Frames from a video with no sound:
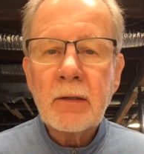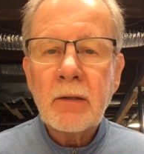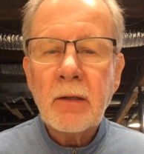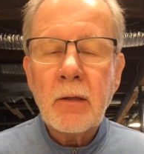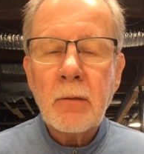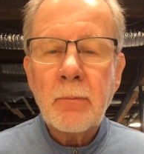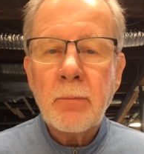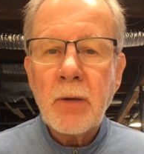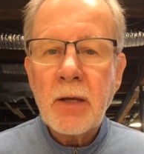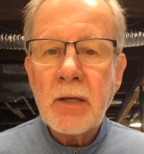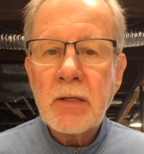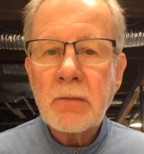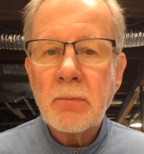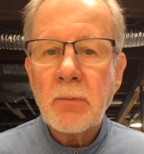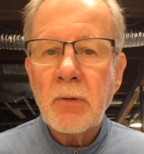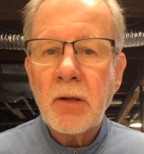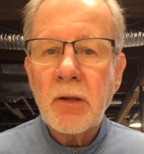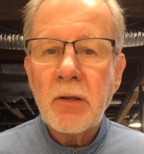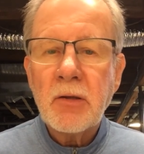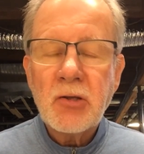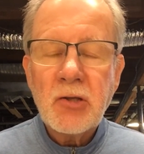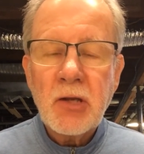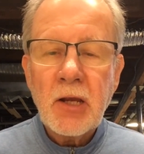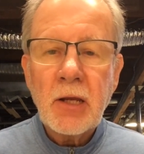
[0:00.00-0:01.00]
to the basement of
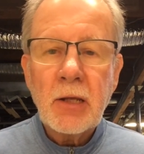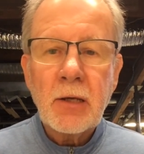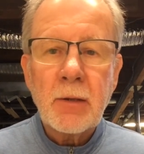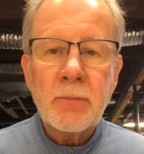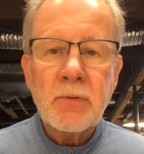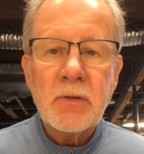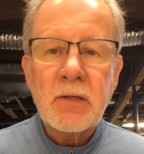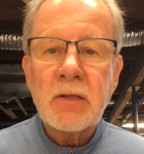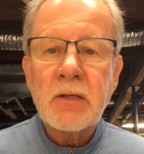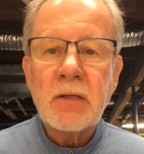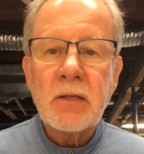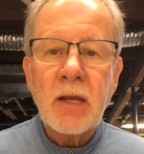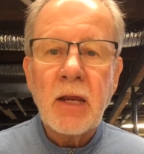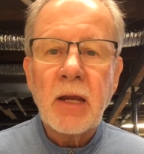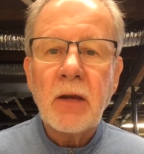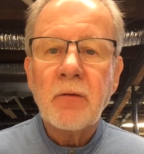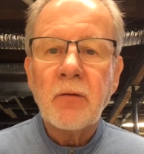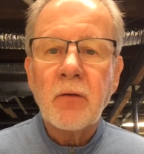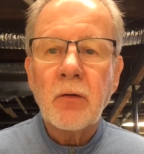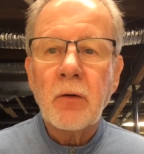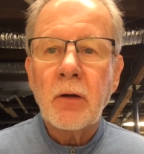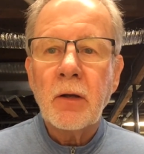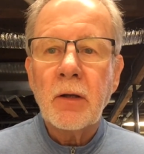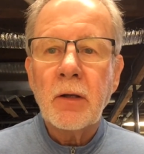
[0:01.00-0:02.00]
the Jacobs estate
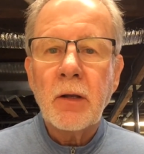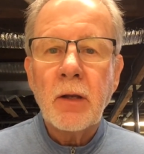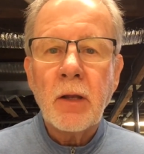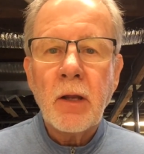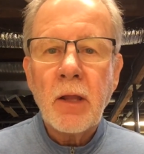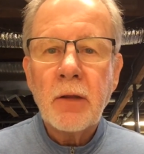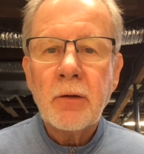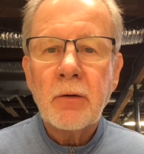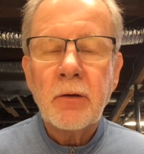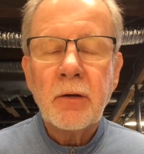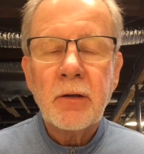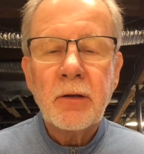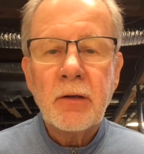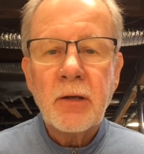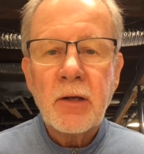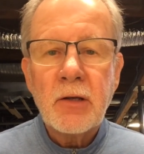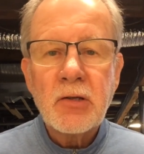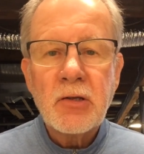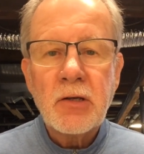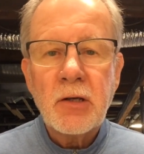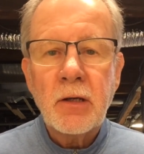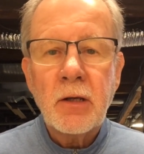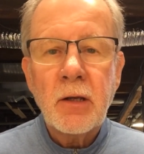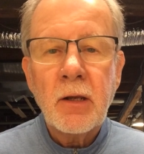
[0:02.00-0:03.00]
for another
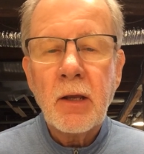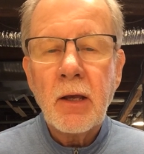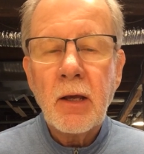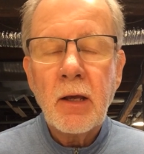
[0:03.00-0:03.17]
edition